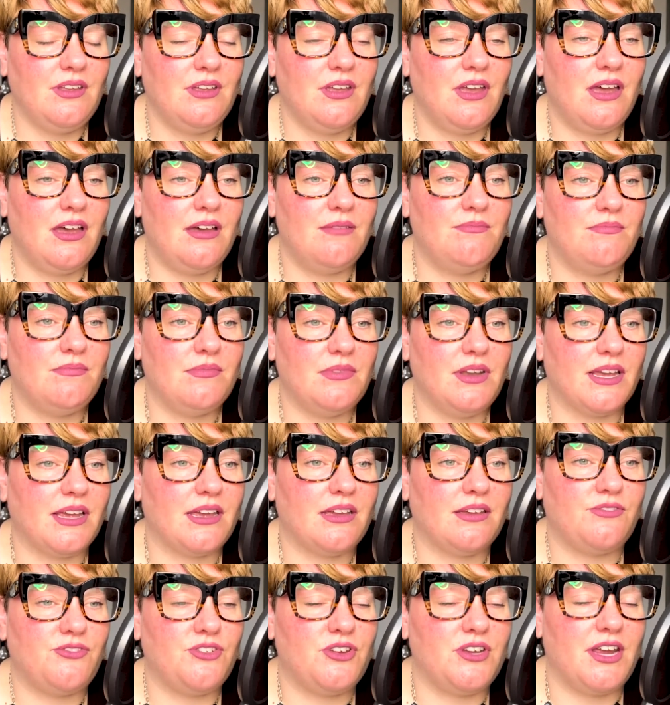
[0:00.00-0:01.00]

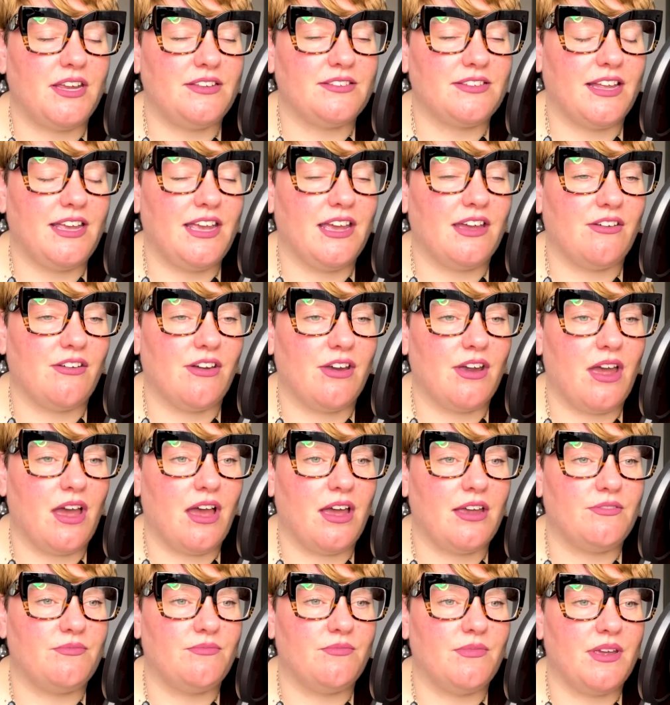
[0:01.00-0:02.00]
like a few days later,
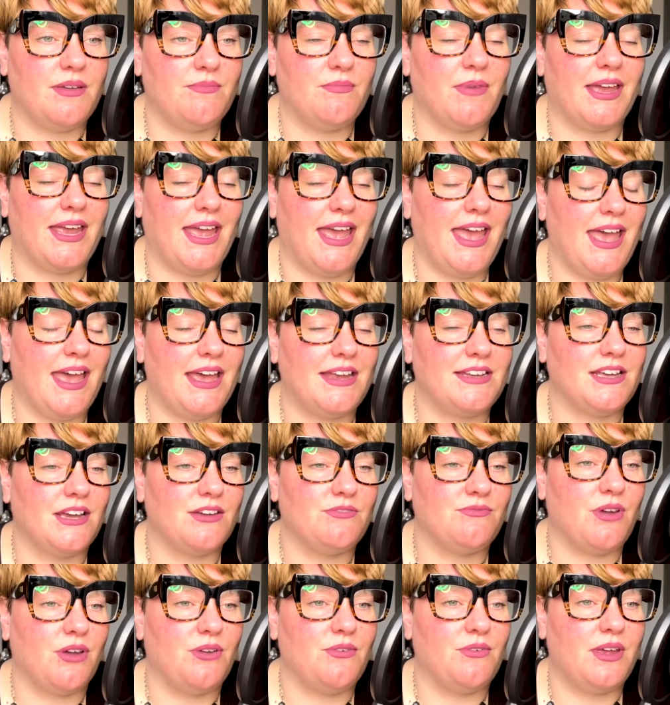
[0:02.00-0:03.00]
I
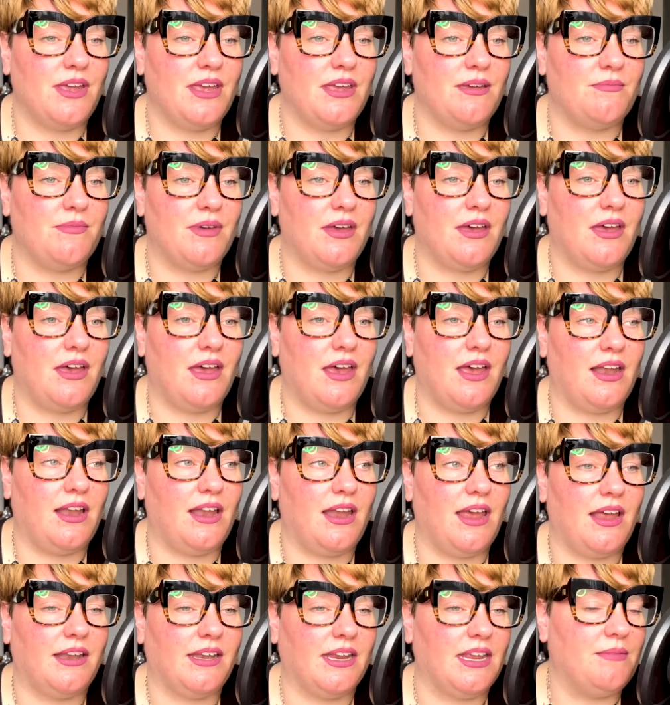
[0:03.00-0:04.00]
wrote him
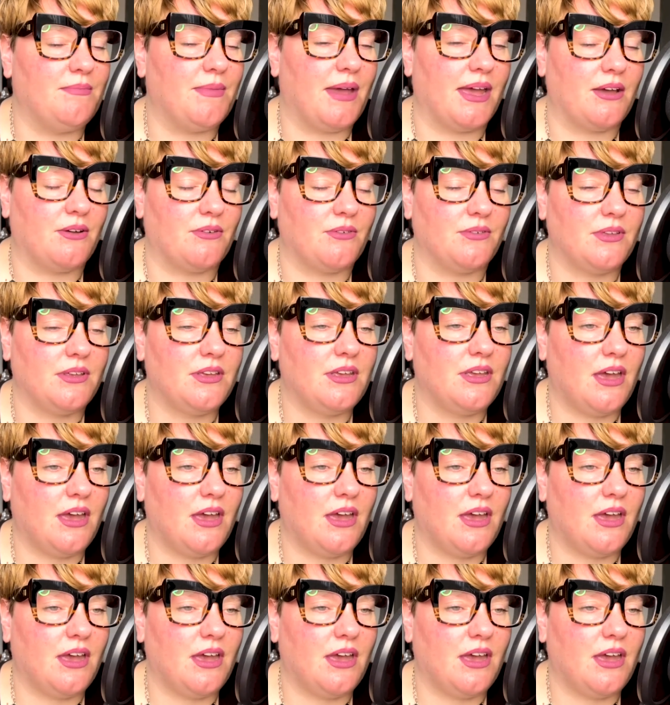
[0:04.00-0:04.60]
an email.